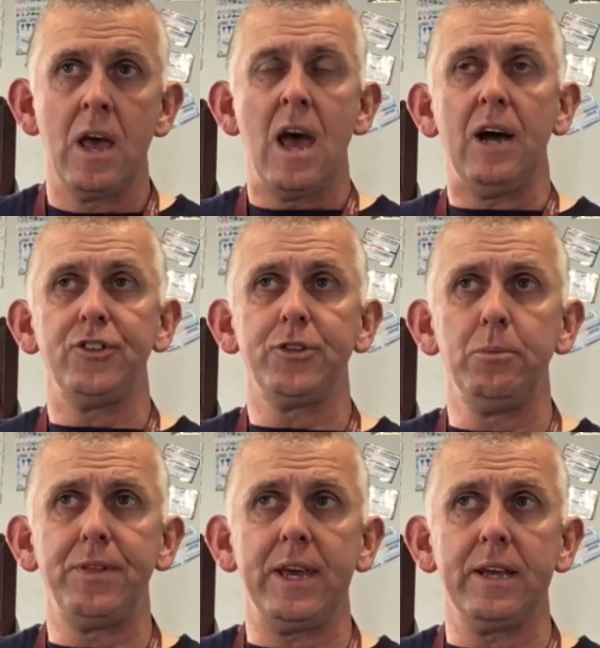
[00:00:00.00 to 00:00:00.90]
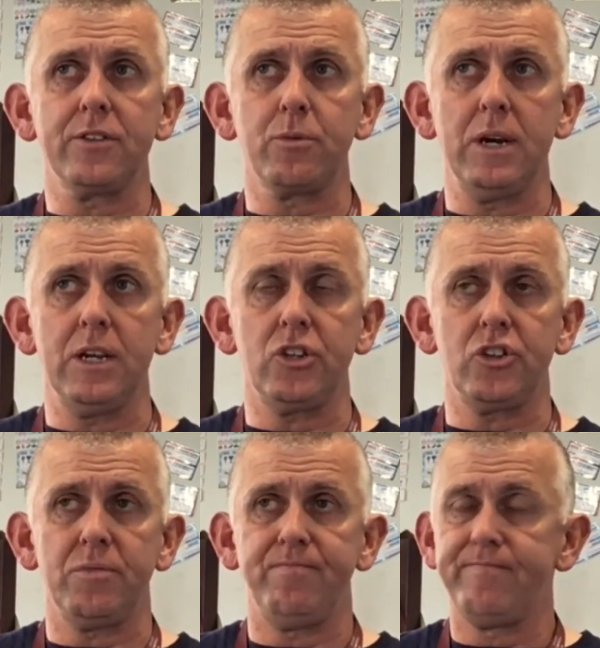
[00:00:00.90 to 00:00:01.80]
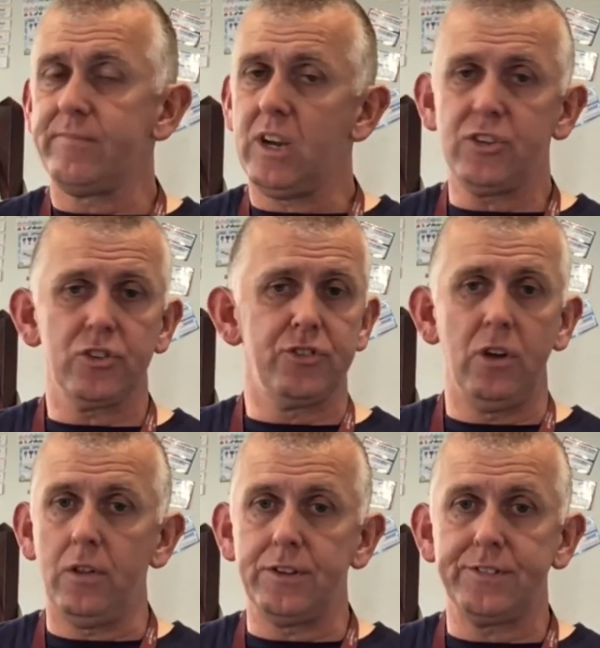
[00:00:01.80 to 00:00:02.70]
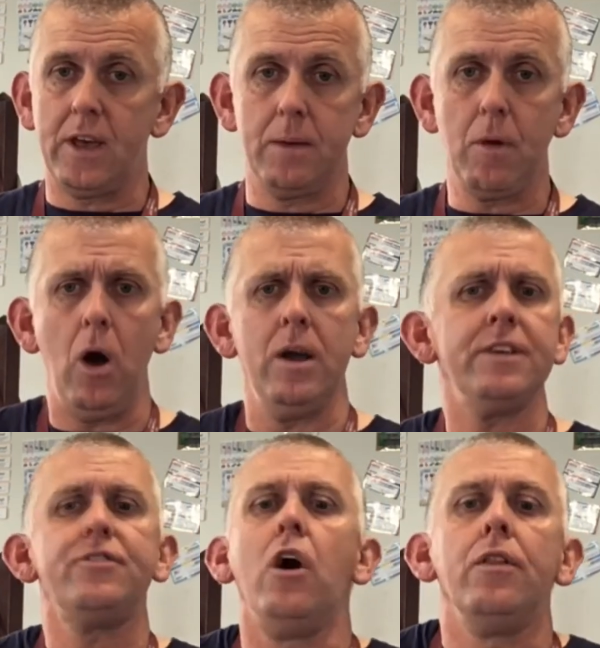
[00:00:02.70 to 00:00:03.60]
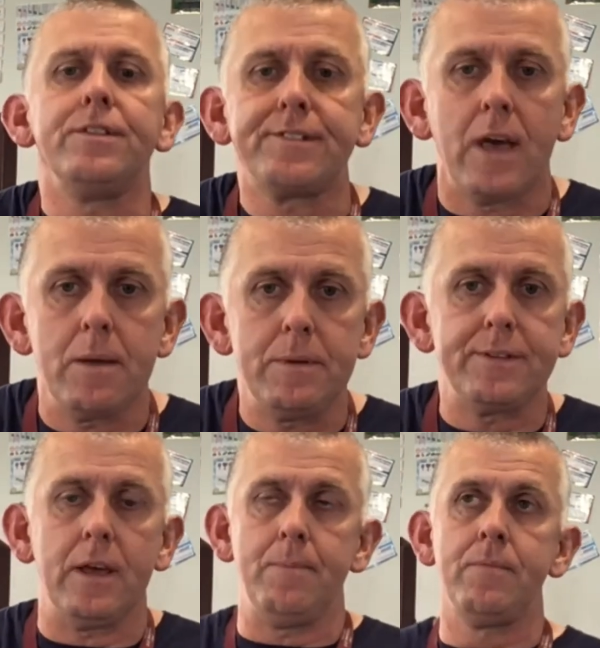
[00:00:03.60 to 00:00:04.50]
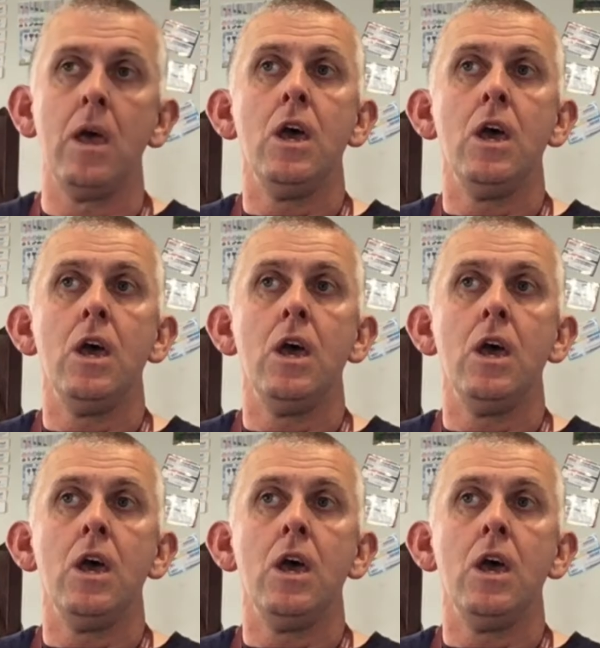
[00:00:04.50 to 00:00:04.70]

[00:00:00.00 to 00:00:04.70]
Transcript: and some things which are just not the same. Oh, it's not the same, is it?